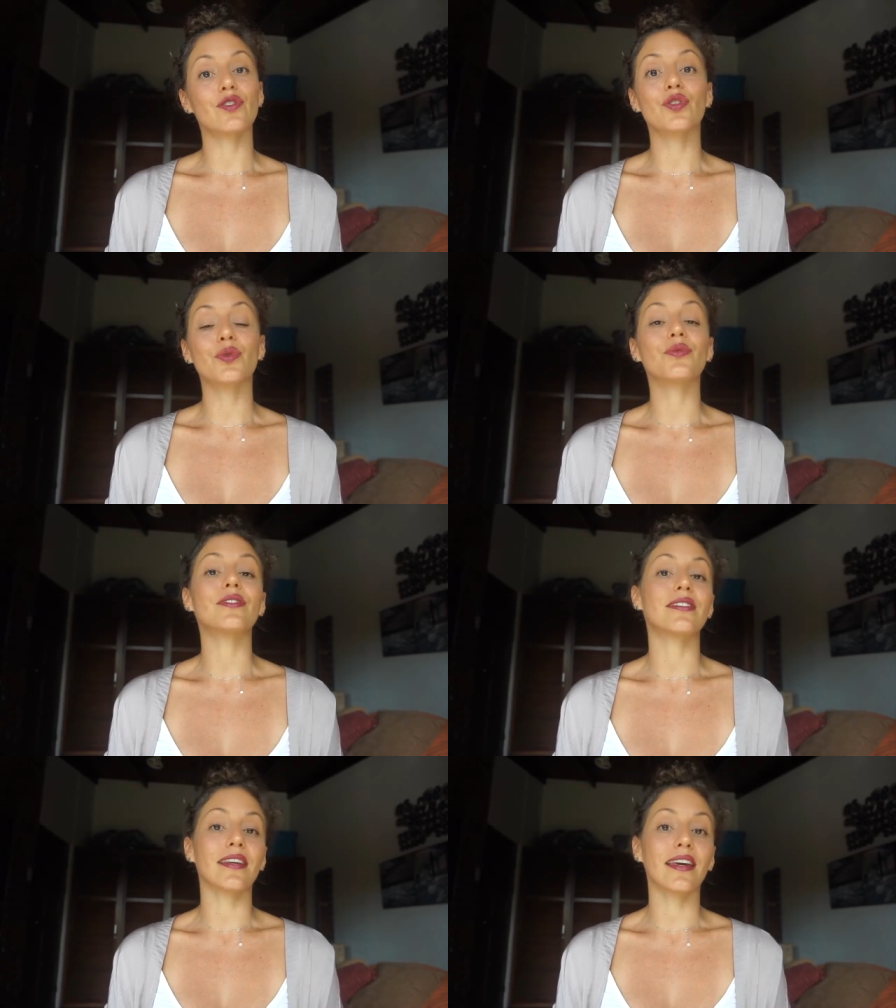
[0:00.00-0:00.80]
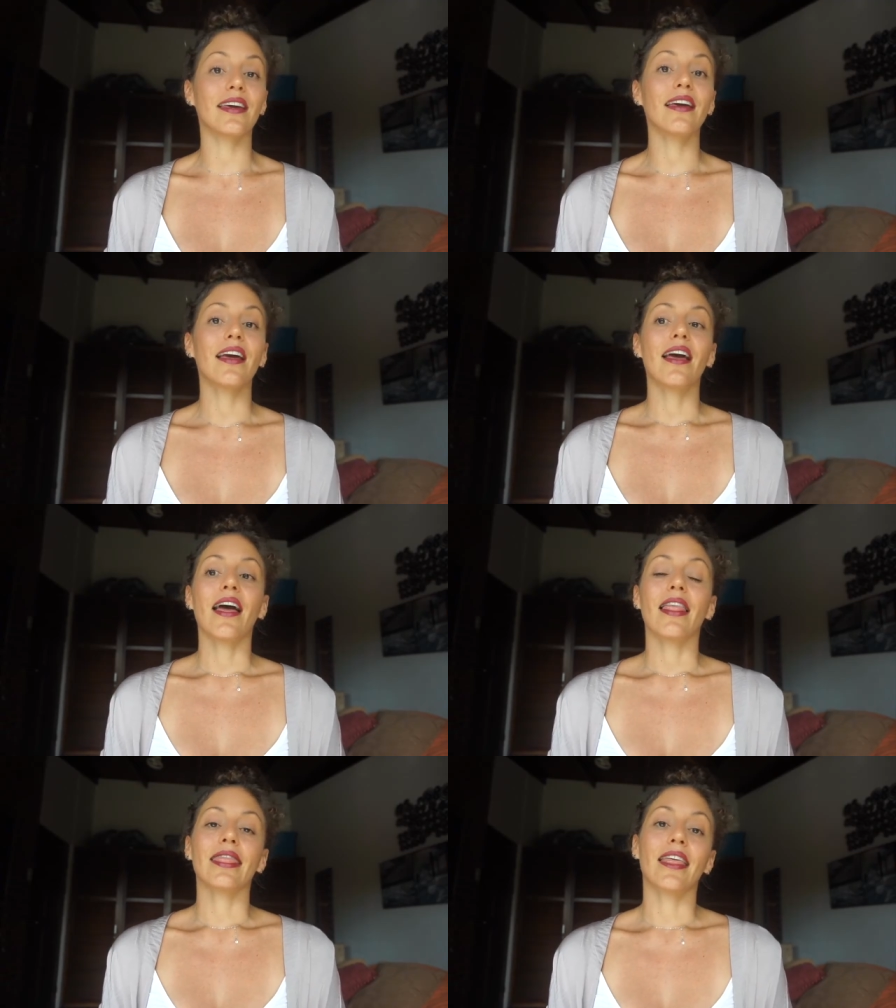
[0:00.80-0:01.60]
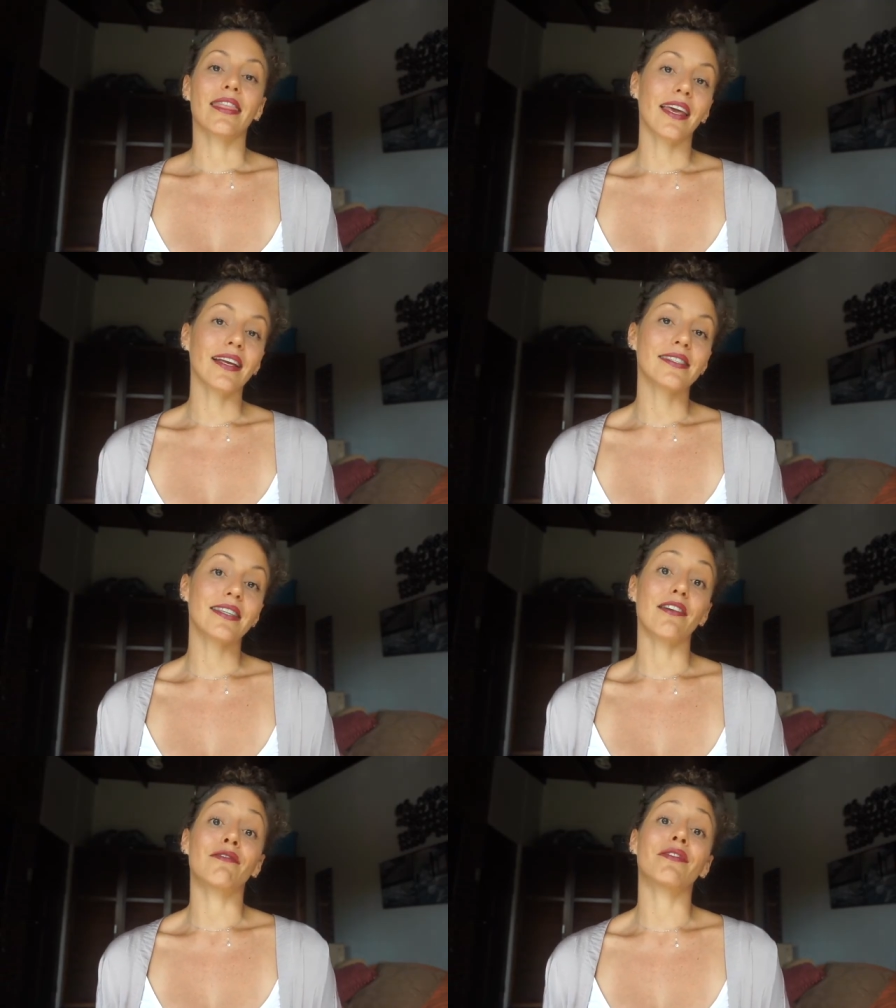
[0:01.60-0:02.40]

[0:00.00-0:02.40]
to see the things that